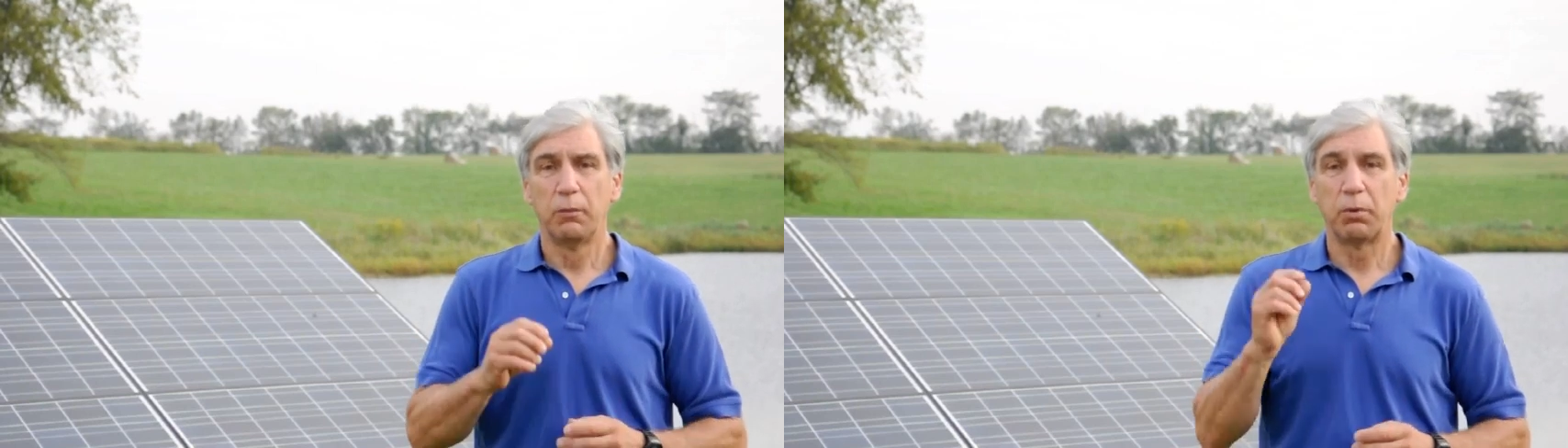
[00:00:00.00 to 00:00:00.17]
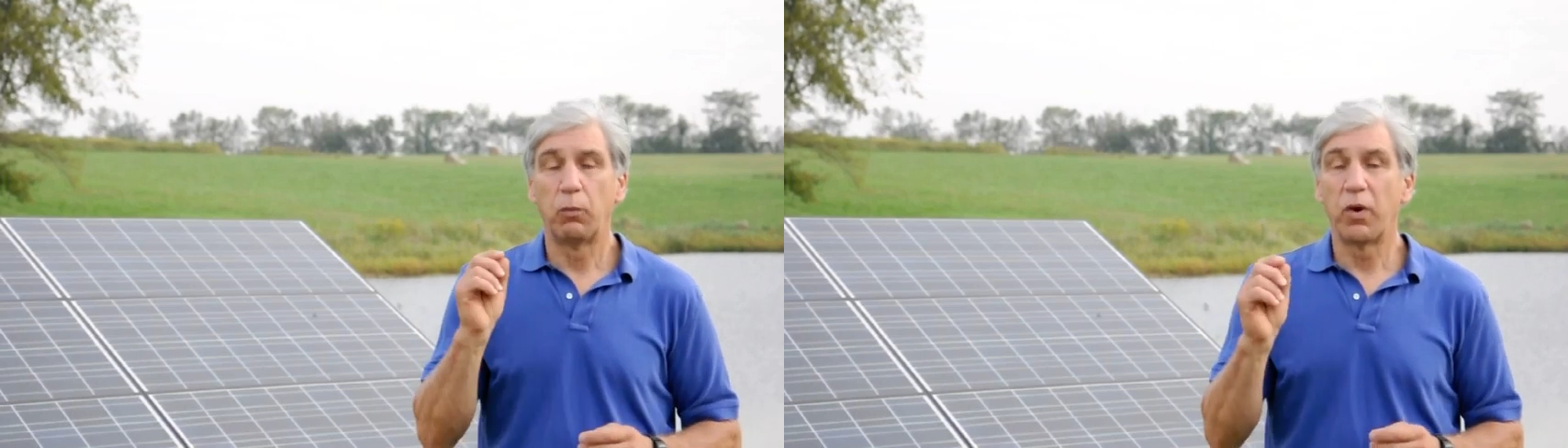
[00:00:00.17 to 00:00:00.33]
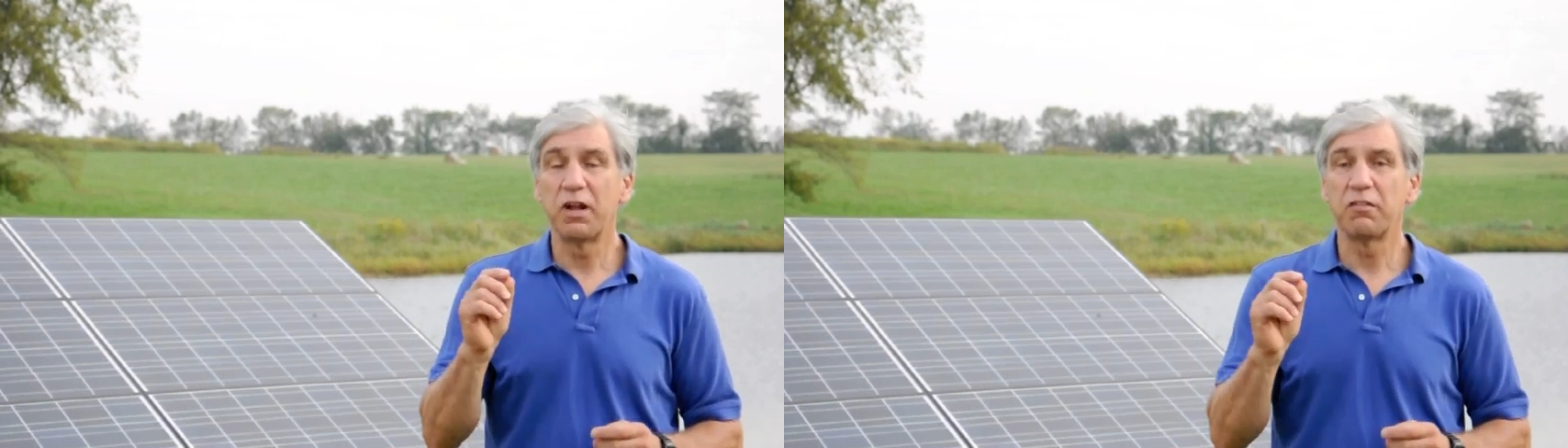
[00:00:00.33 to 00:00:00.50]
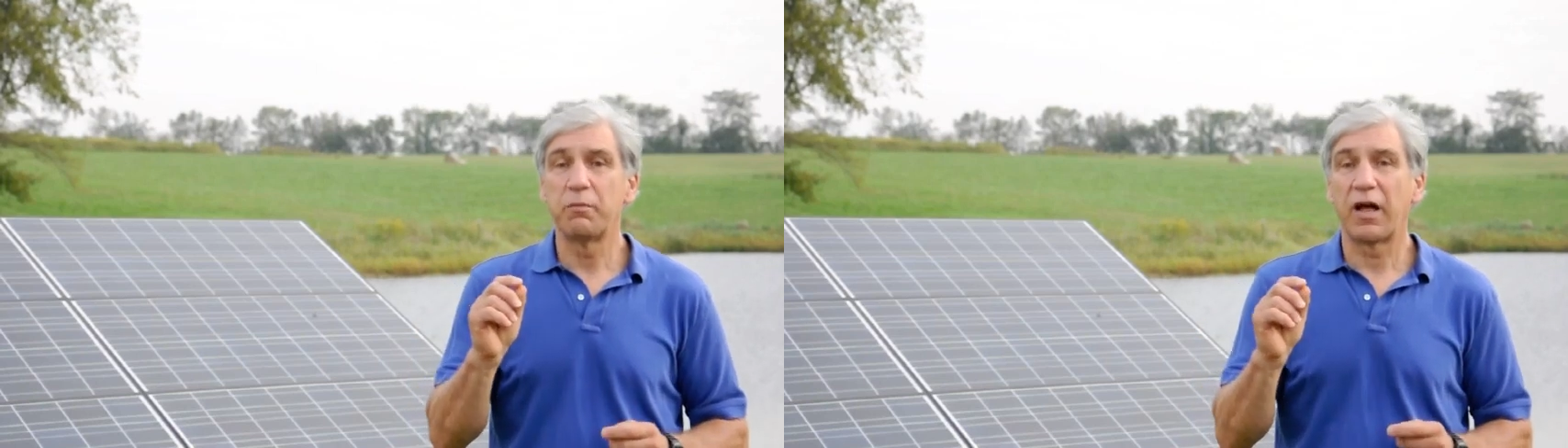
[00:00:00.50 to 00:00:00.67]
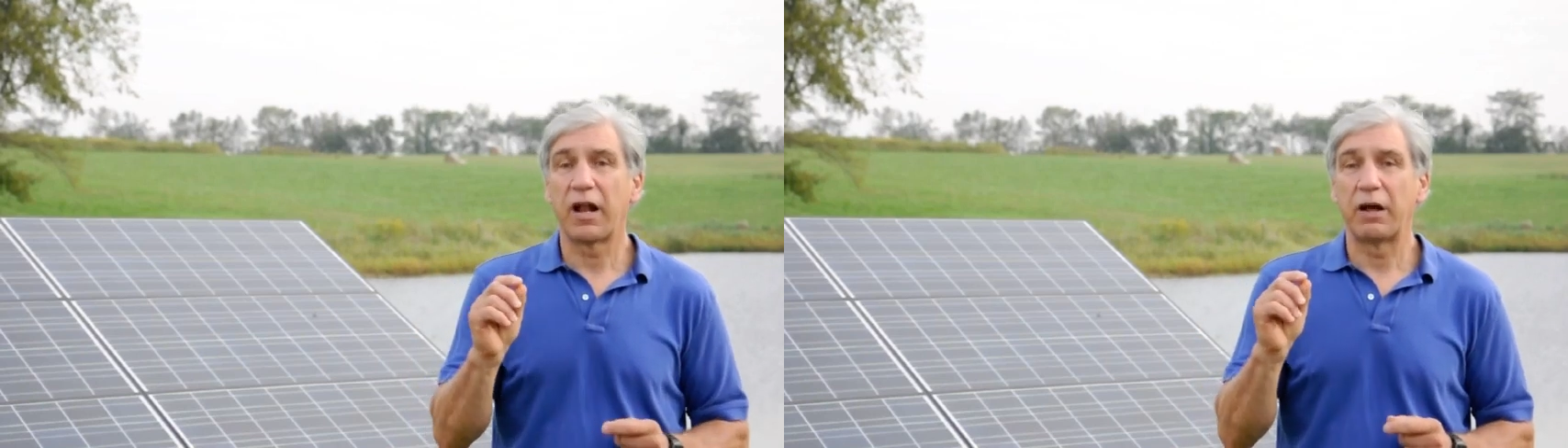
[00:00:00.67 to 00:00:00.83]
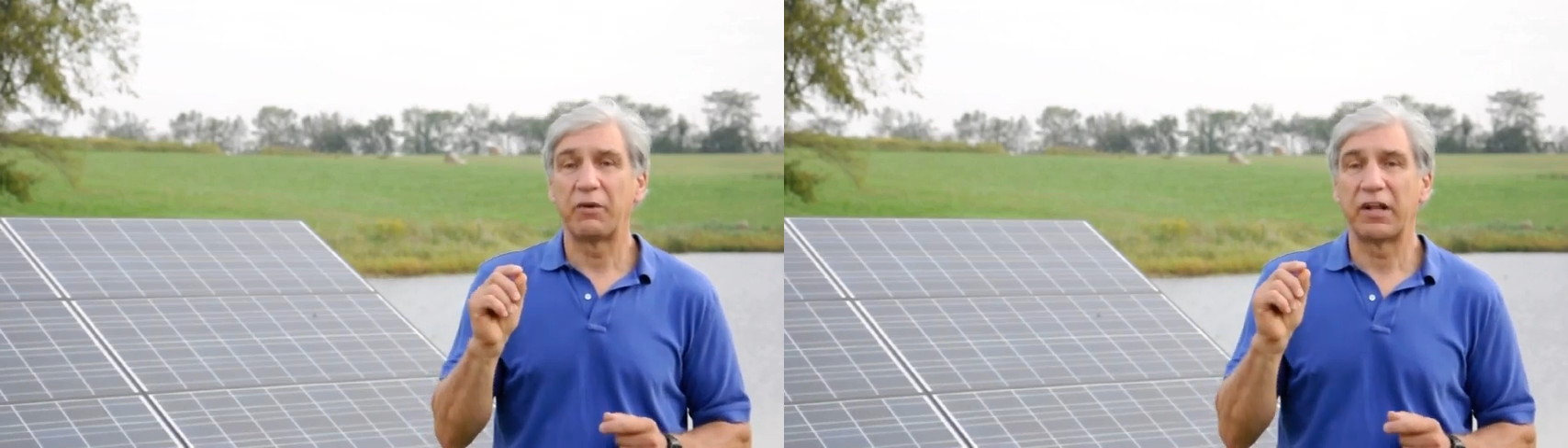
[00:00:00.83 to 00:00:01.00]
but one of them
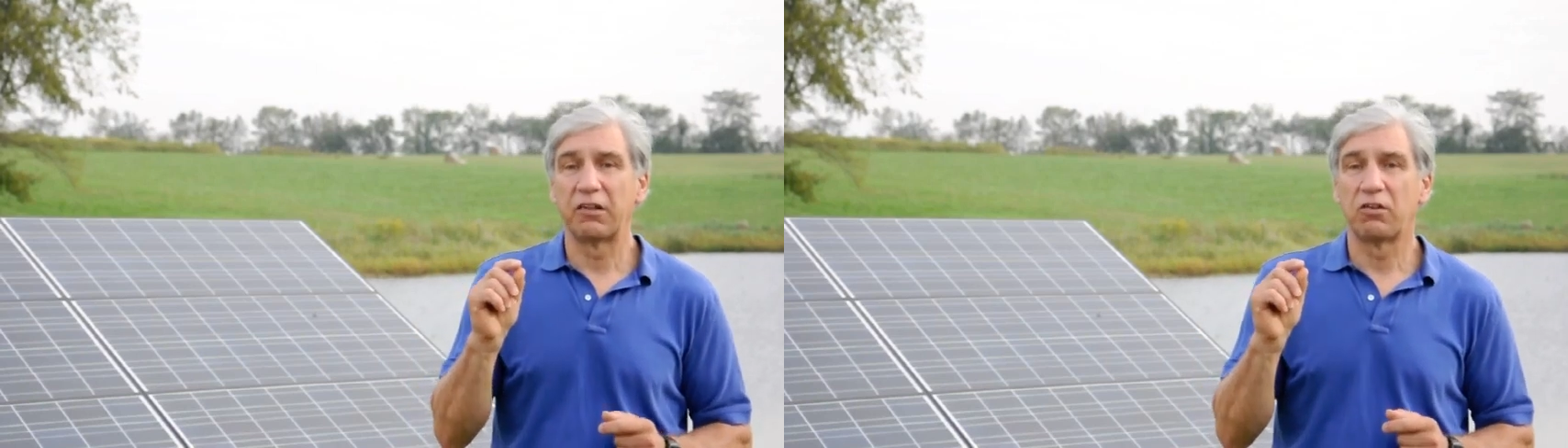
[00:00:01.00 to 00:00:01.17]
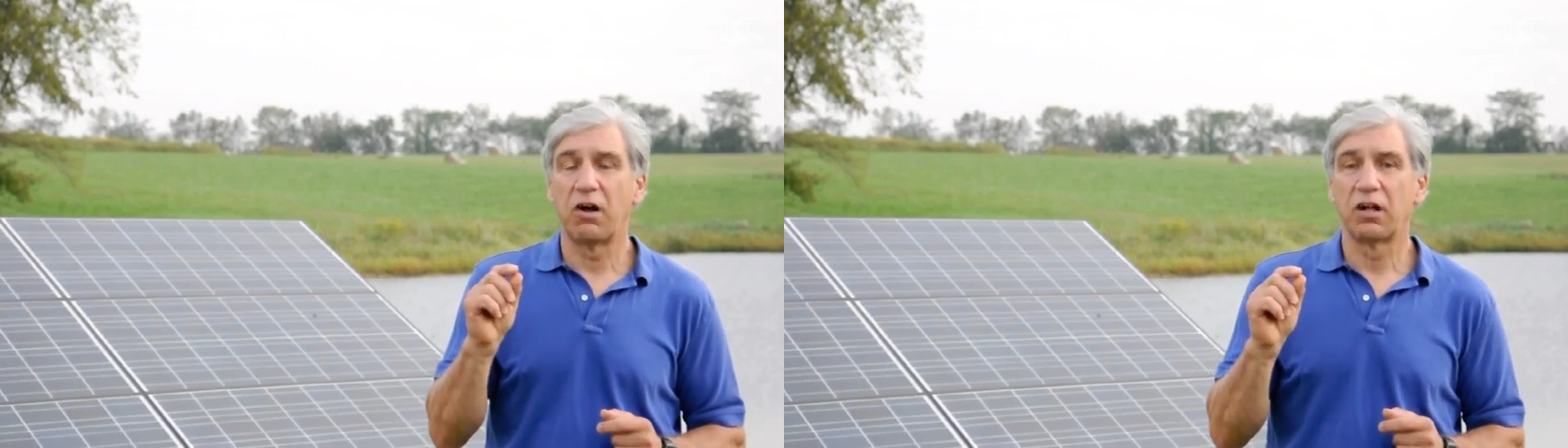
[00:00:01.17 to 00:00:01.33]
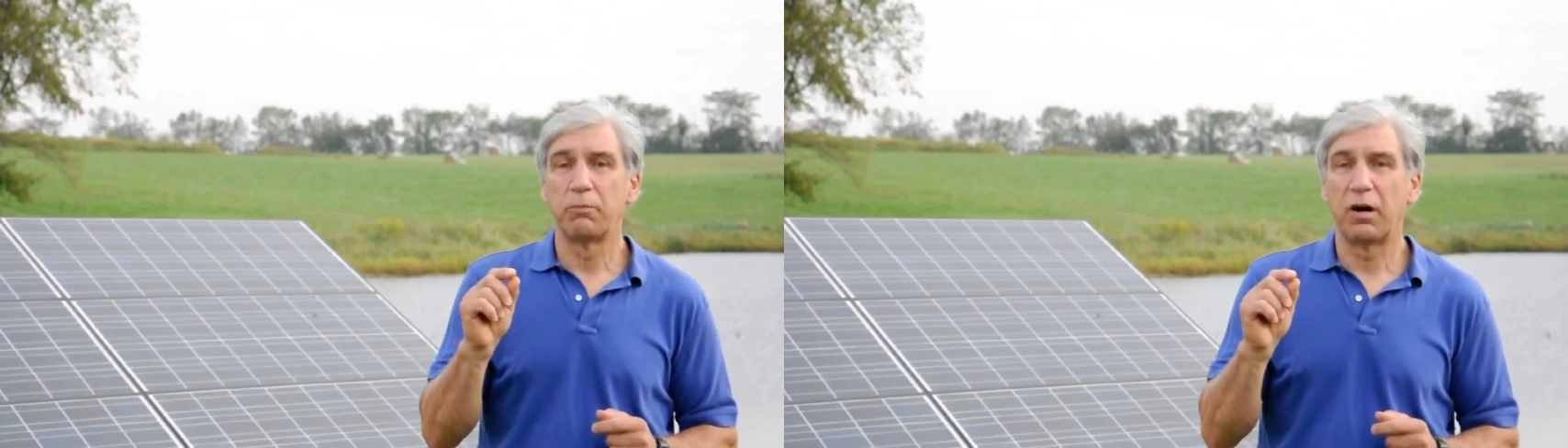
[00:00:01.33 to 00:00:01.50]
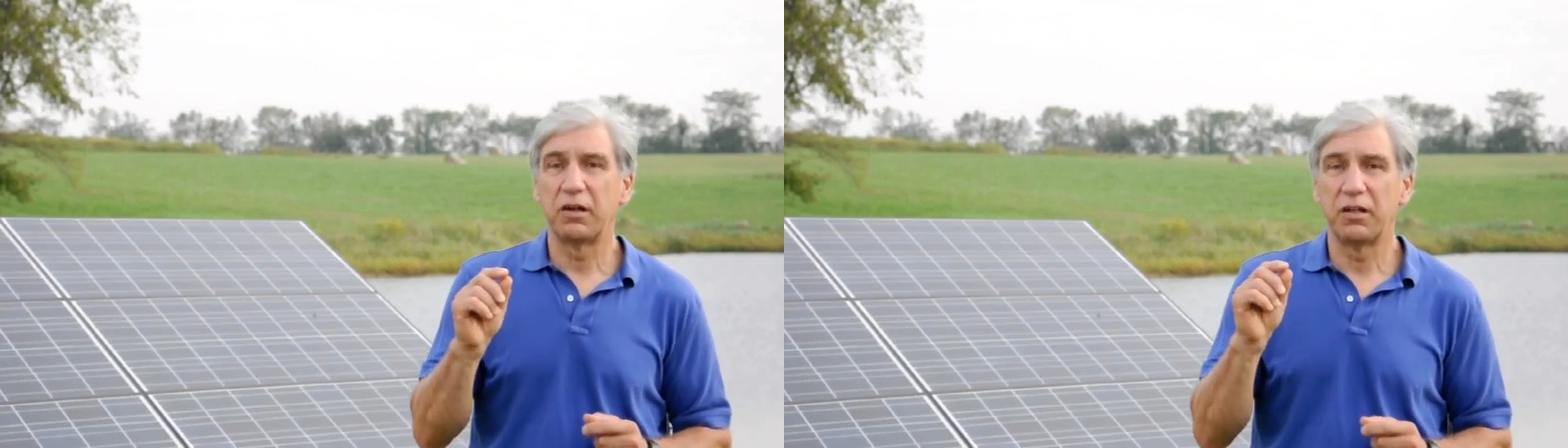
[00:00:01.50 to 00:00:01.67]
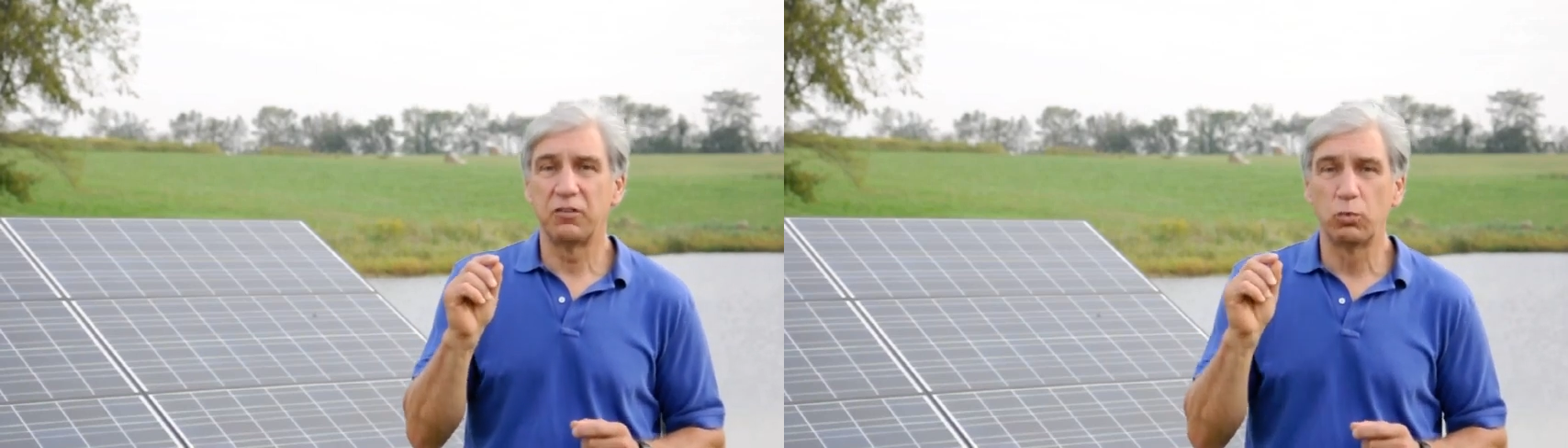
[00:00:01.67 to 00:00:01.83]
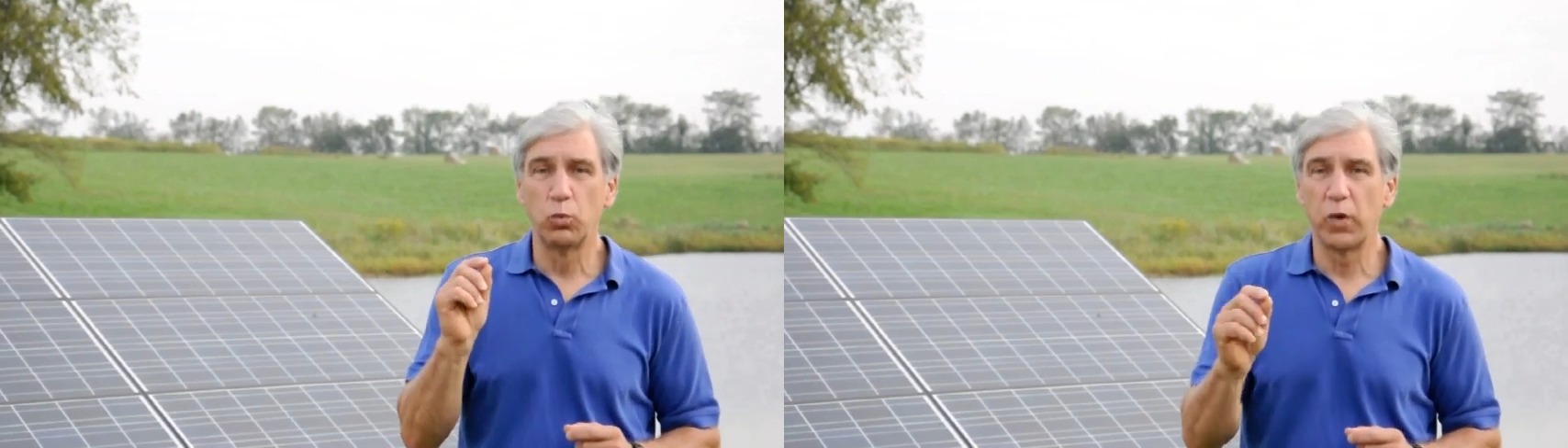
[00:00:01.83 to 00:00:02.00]
that I would like to talk about
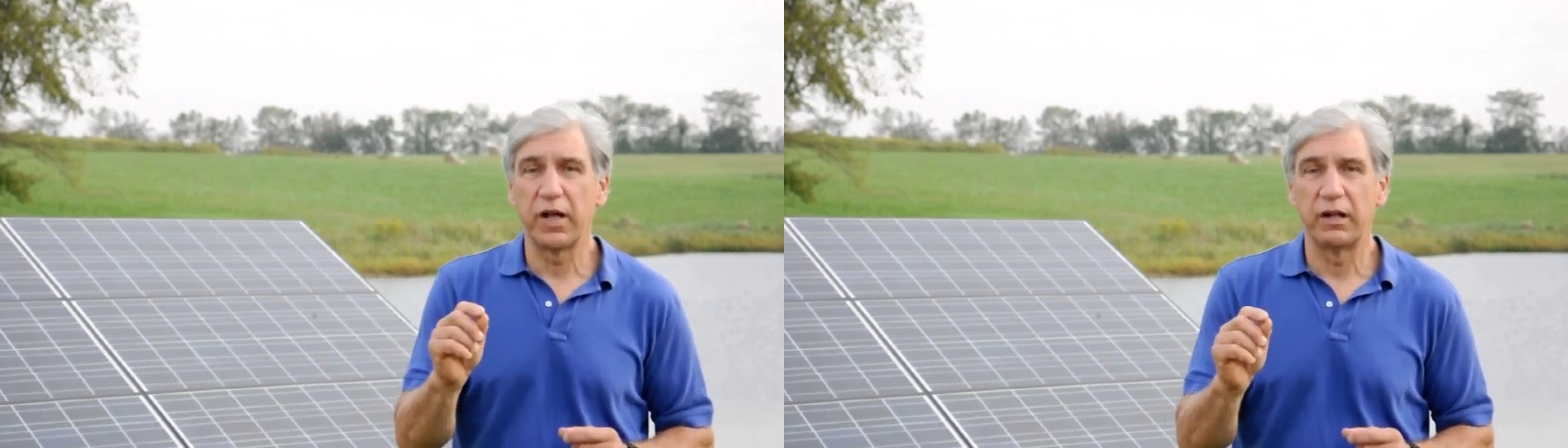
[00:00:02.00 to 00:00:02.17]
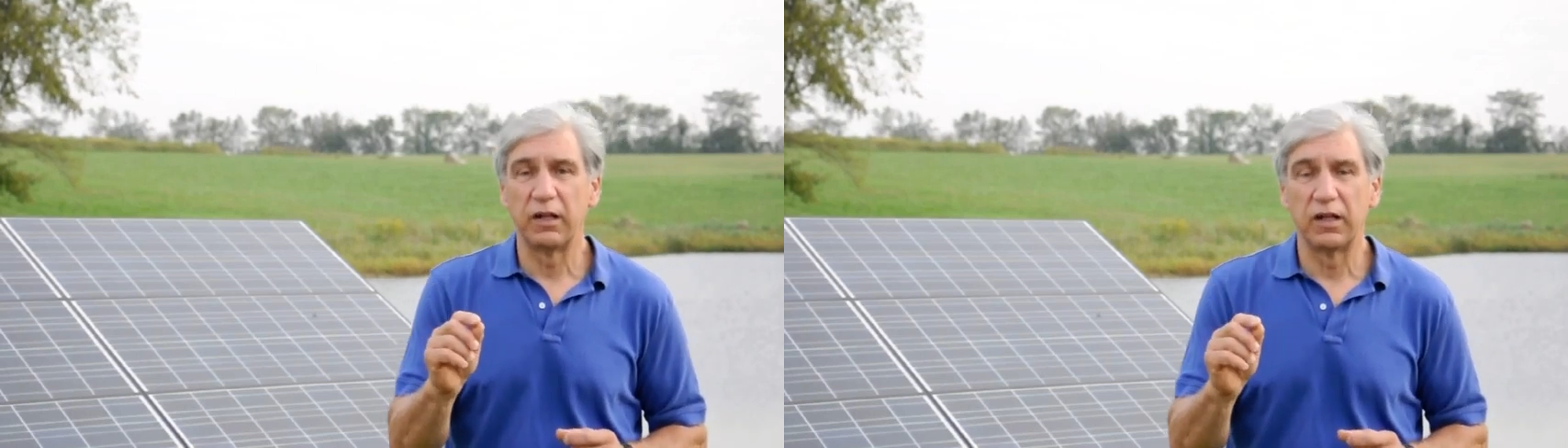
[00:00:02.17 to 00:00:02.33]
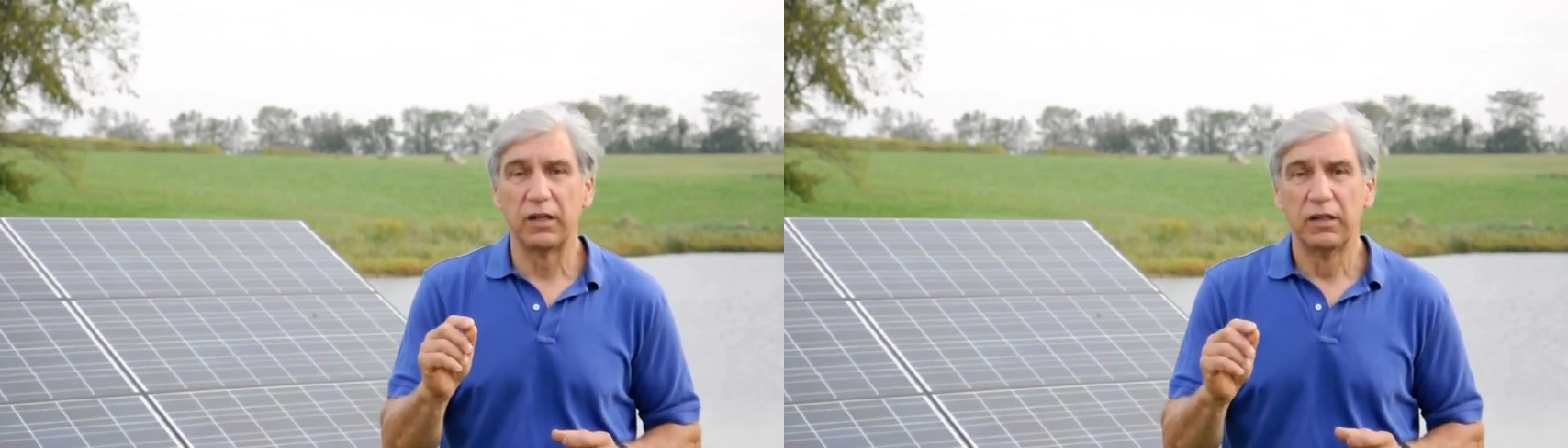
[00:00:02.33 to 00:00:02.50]
is wind.